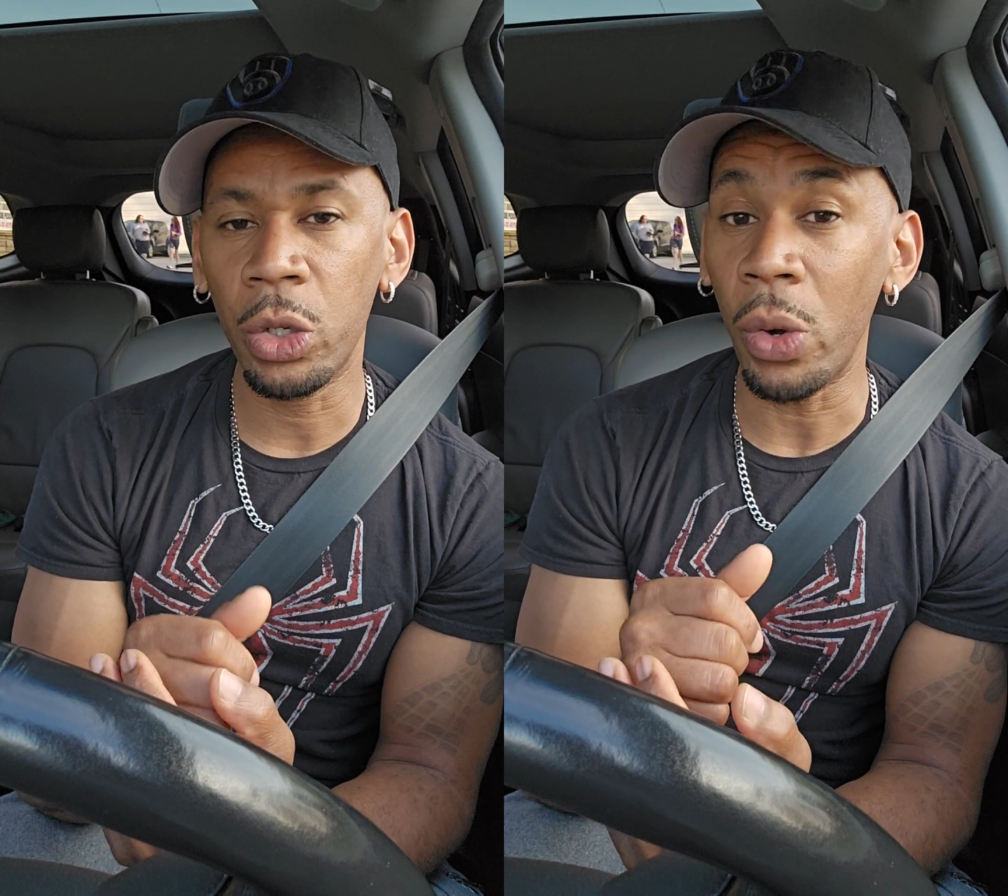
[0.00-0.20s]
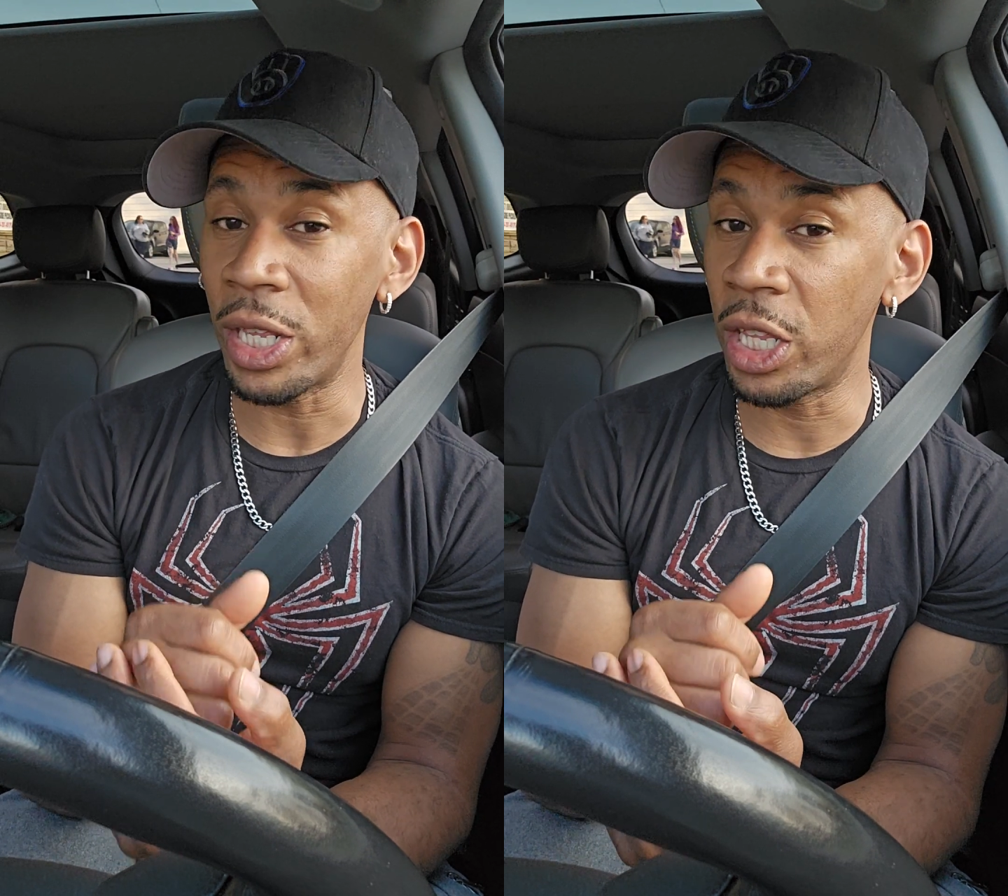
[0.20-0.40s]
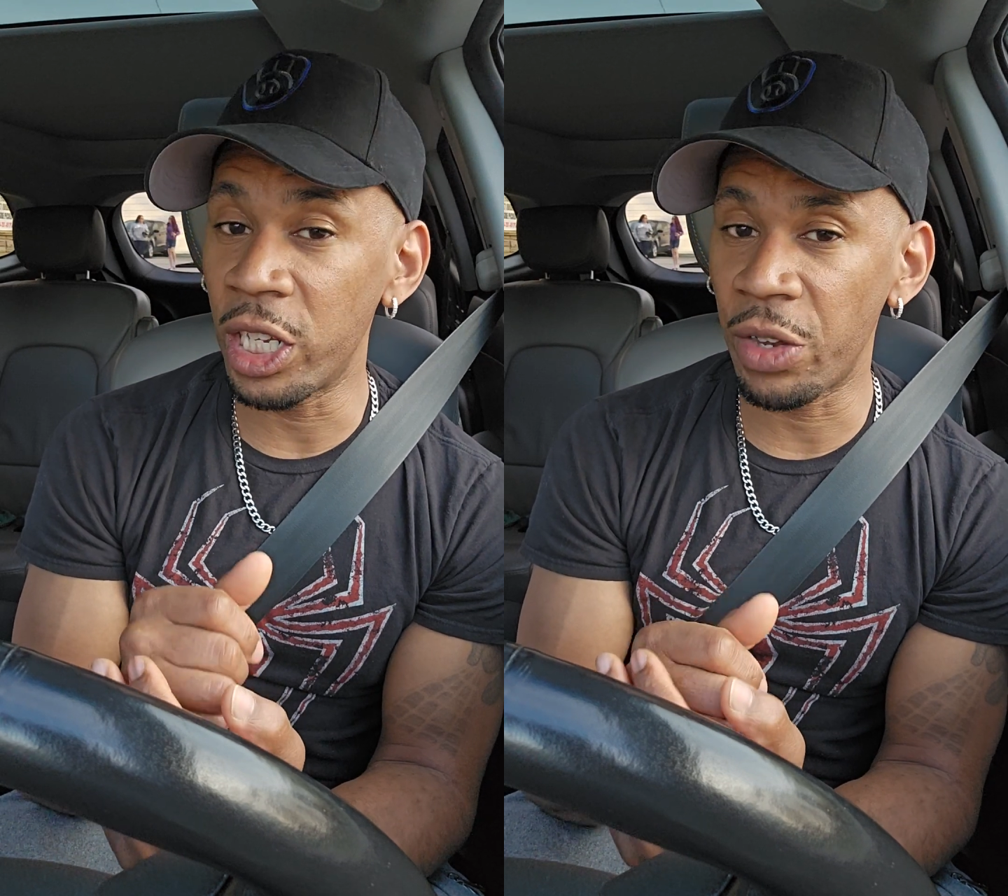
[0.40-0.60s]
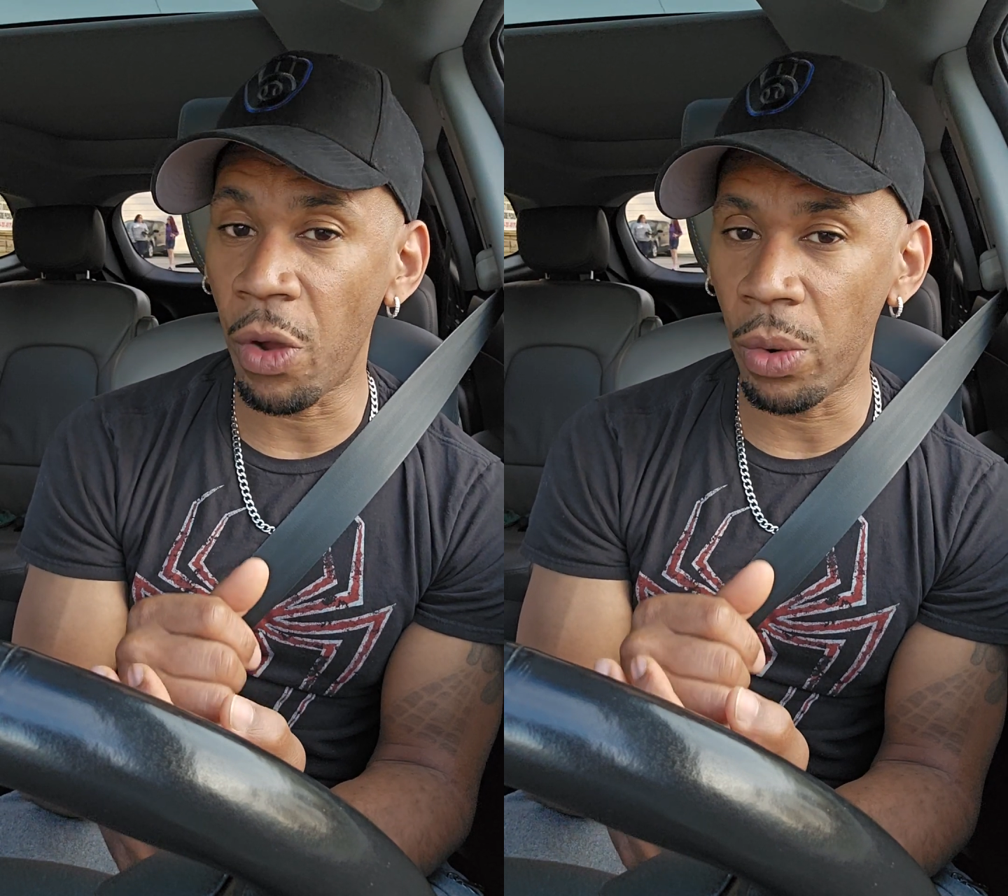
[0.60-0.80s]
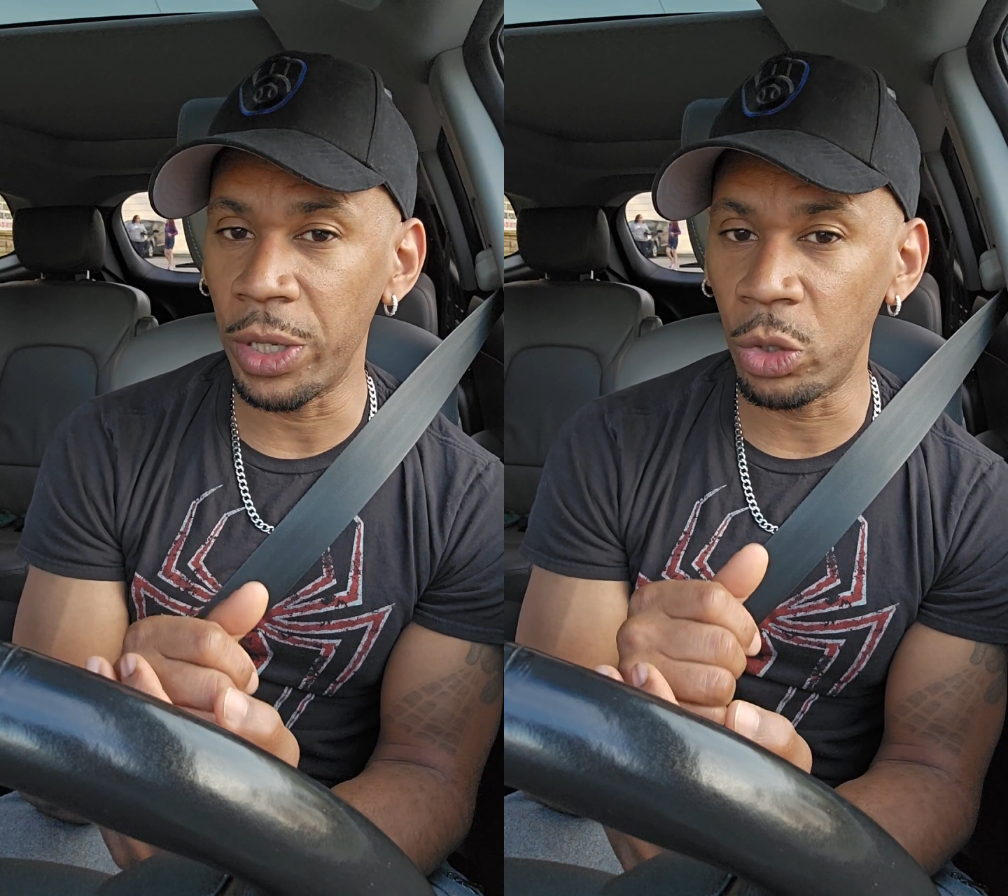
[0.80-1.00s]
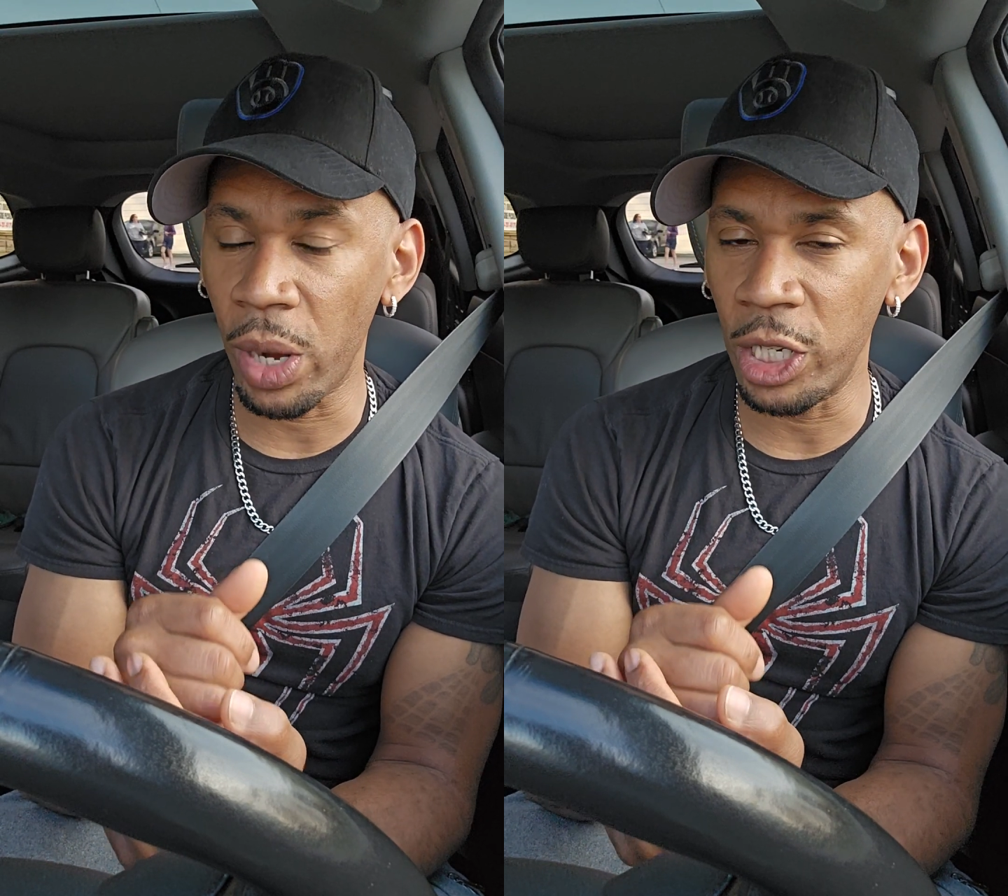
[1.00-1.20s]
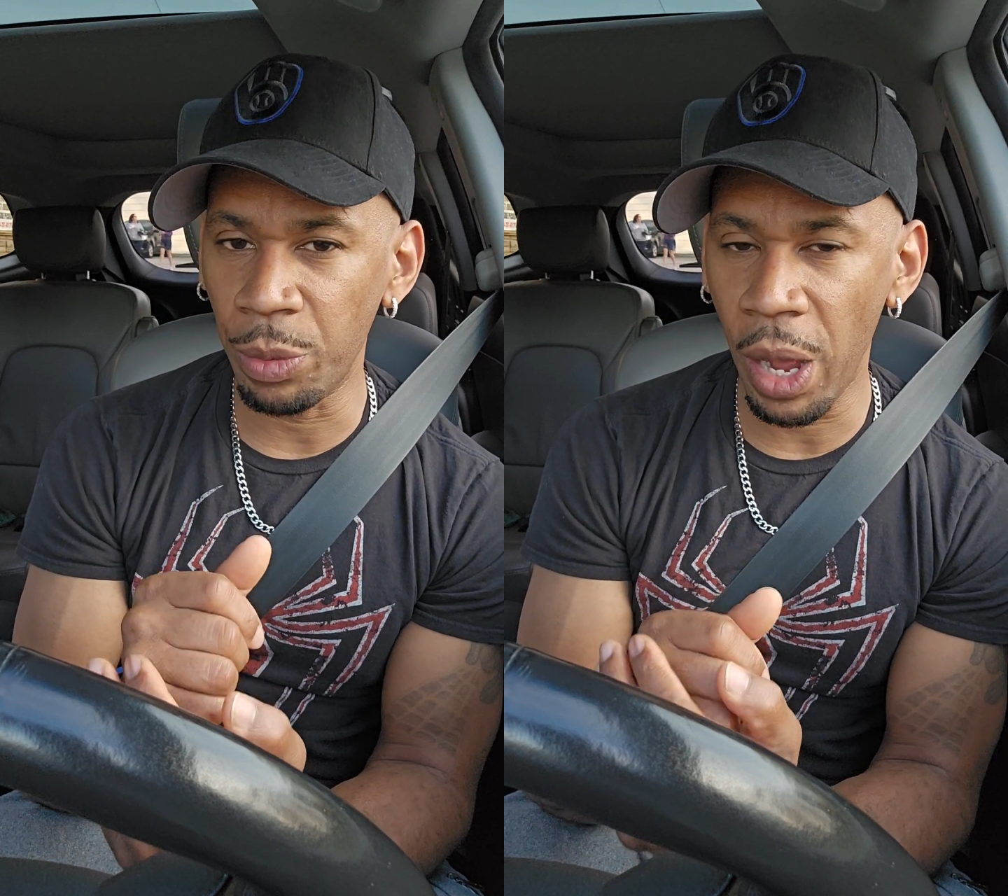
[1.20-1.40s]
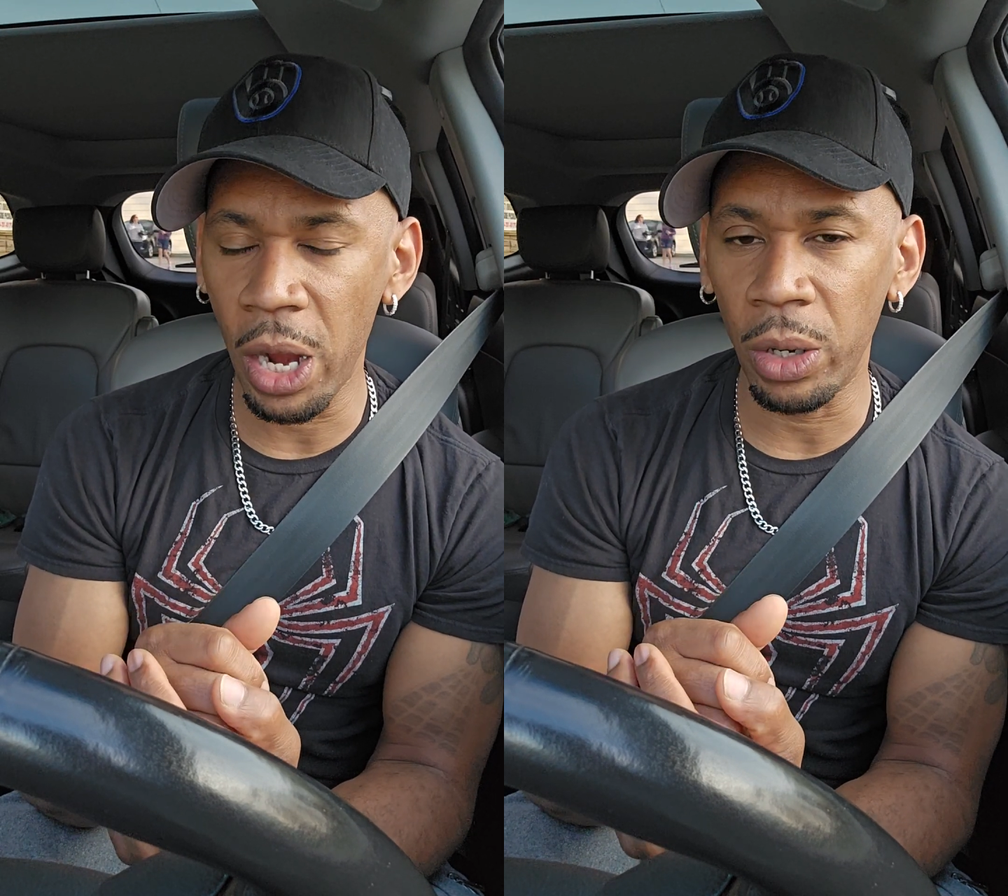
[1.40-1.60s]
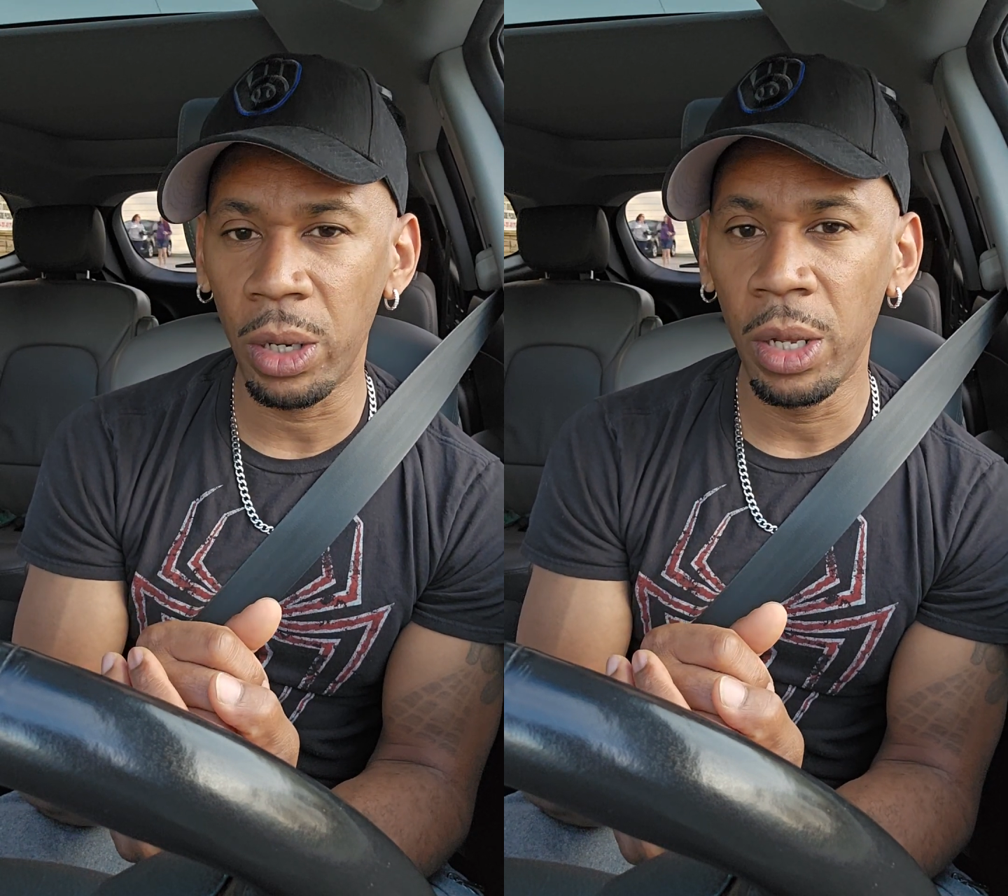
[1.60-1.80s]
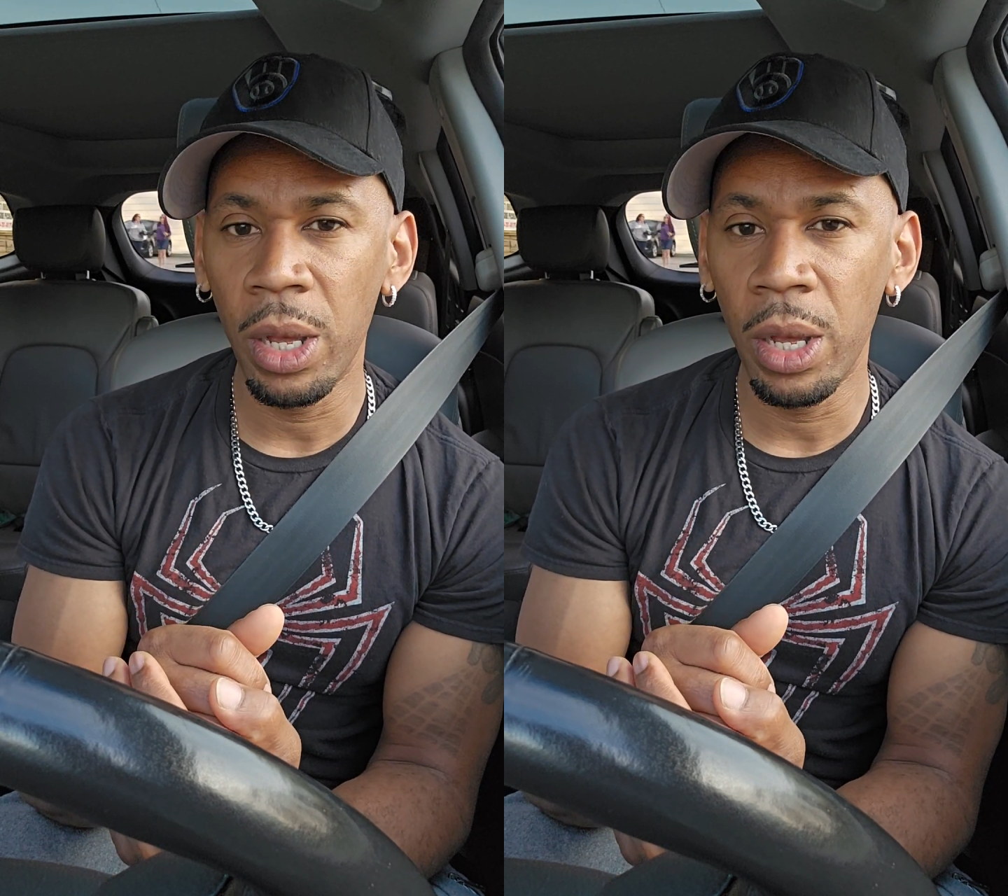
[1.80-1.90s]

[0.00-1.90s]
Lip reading: Great things have already transpired,